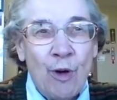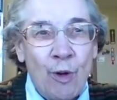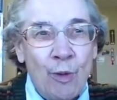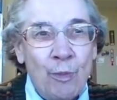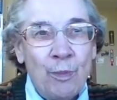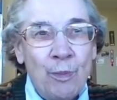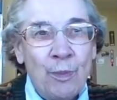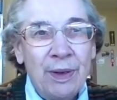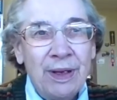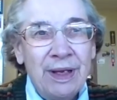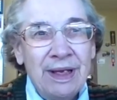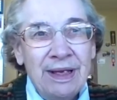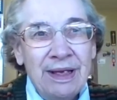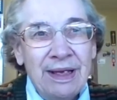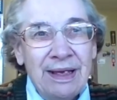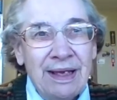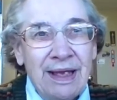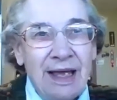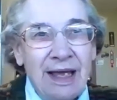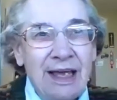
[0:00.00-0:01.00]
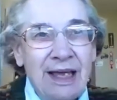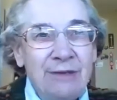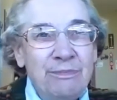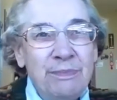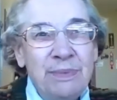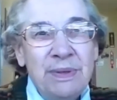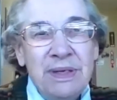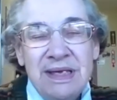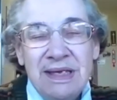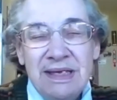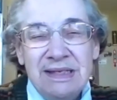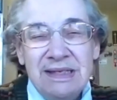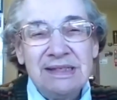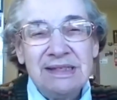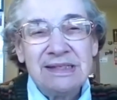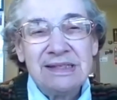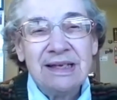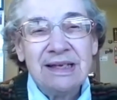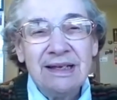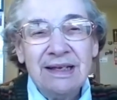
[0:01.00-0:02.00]
hope and
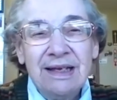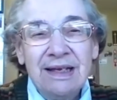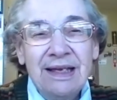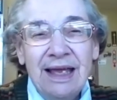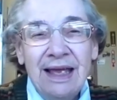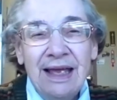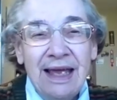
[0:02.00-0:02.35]
peace